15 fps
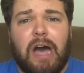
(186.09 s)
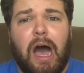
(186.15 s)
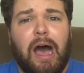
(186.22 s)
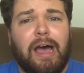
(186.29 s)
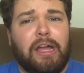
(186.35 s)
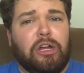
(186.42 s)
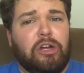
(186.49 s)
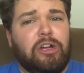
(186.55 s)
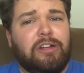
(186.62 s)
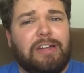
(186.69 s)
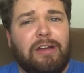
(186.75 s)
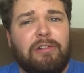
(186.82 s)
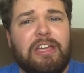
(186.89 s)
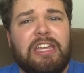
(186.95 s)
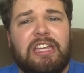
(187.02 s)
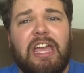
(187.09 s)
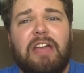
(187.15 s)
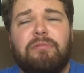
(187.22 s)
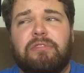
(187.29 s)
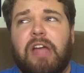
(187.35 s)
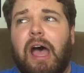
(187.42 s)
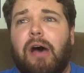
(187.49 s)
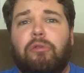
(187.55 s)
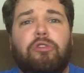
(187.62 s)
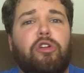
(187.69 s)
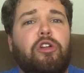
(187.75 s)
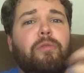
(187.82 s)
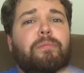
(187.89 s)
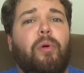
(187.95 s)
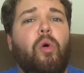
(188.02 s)
I heard how he came down
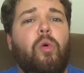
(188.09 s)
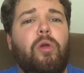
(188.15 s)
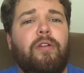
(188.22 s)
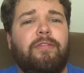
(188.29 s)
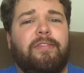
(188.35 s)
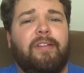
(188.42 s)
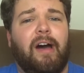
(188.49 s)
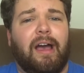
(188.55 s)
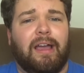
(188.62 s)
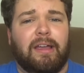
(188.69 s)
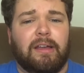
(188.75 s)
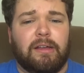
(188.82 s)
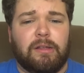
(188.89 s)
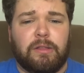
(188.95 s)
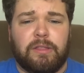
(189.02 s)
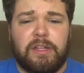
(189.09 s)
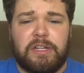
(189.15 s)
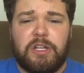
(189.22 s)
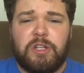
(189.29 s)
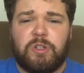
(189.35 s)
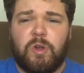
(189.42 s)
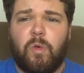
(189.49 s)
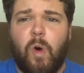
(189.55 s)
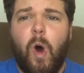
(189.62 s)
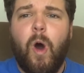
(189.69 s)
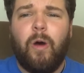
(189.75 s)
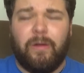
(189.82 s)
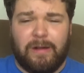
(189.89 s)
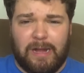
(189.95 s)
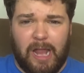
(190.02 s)
on a ball of fire, that he's a
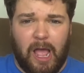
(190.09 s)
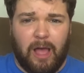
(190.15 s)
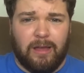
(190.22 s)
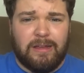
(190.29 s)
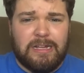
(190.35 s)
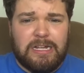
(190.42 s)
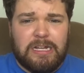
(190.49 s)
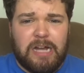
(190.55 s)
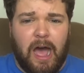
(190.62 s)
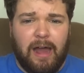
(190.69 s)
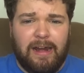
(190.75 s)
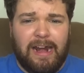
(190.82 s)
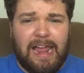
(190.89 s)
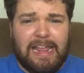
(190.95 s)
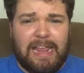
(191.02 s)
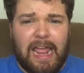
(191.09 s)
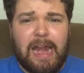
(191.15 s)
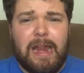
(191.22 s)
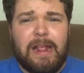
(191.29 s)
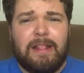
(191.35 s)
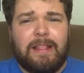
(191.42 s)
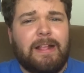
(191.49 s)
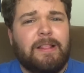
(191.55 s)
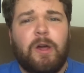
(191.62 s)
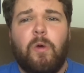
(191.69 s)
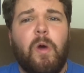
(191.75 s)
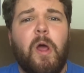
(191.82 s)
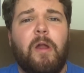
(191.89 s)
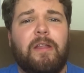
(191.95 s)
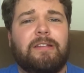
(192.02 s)
warrior, unlike anything the
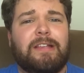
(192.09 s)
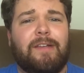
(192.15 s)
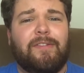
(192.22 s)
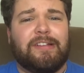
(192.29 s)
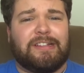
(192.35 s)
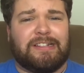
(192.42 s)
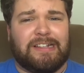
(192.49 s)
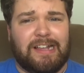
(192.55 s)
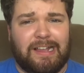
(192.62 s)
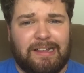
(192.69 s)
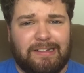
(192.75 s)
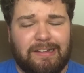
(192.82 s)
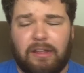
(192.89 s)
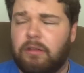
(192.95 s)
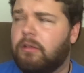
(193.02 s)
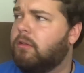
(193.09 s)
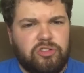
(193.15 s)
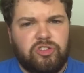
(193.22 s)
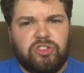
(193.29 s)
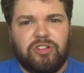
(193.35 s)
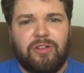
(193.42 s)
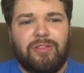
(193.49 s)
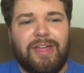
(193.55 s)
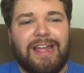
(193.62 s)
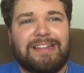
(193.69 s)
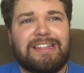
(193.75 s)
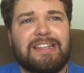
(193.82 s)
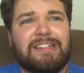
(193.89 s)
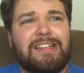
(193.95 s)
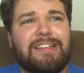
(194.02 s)
world has ever seen. So
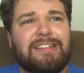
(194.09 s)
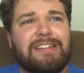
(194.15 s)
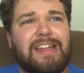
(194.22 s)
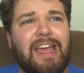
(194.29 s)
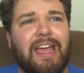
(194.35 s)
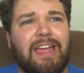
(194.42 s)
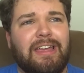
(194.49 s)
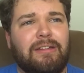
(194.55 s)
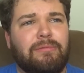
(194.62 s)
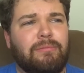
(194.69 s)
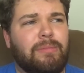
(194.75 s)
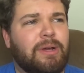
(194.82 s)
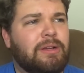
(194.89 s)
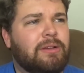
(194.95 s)
that is his name.